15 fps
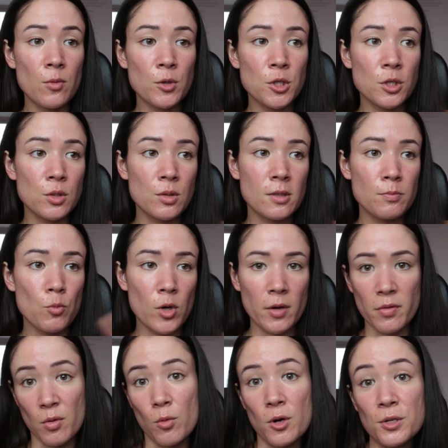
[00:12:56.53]
which is one
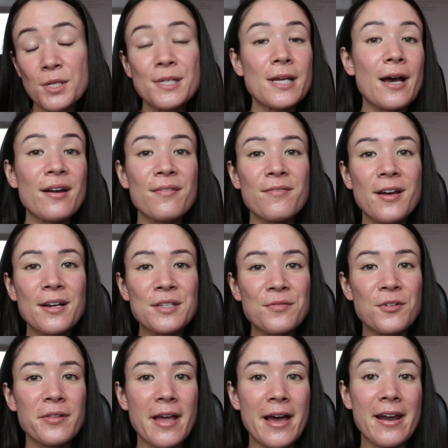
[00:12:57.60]
of the worst side effects
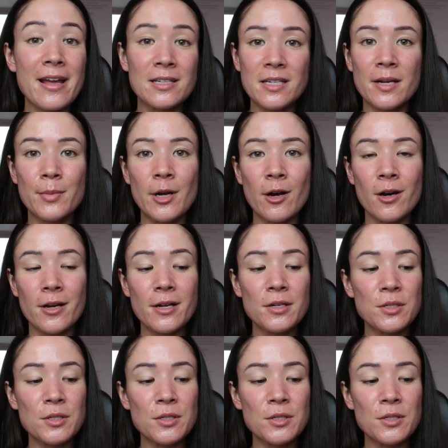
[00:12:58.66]
for that antibiotic,